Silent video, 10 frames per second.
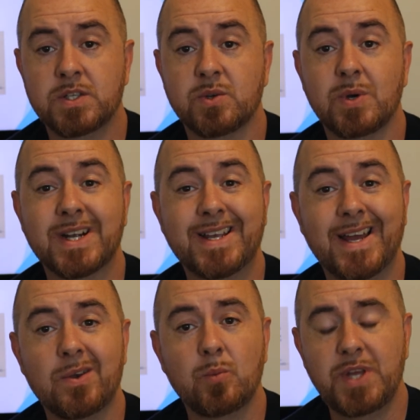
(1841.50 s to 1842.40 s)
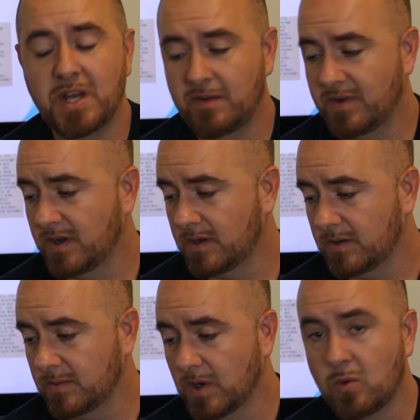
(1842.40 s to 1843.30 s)
So again, we have
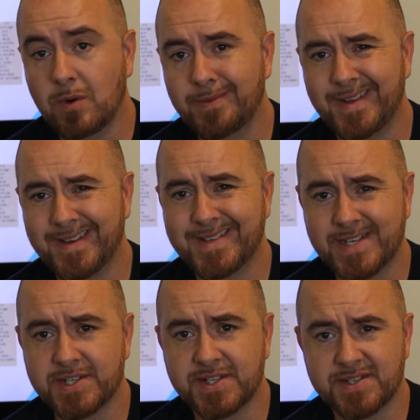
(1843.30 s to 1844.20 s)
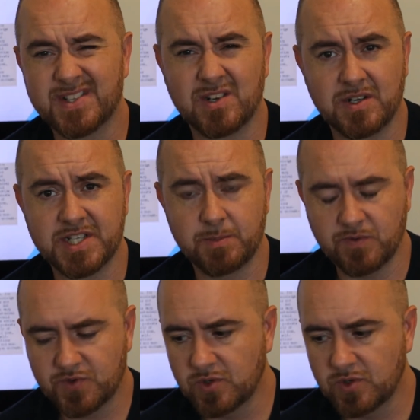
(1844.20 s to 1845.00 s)
a quote that discusses the concept of